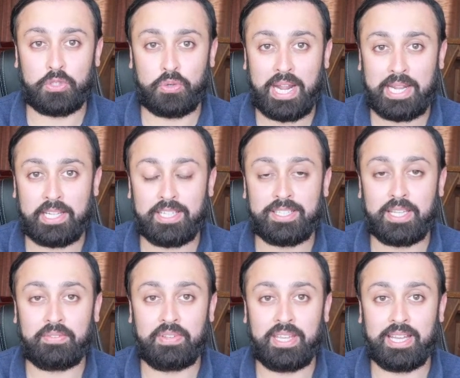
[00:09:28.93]
strategies
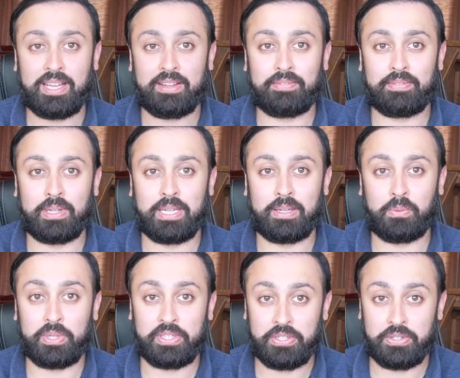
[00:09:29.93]
that we have
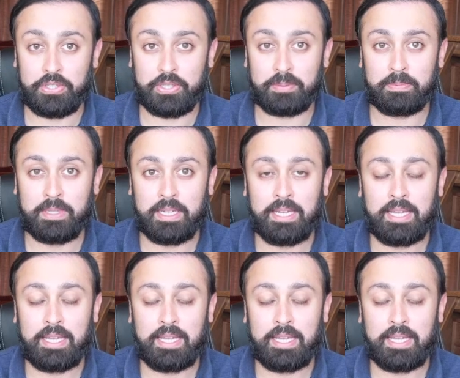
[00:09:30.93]
with YouTube,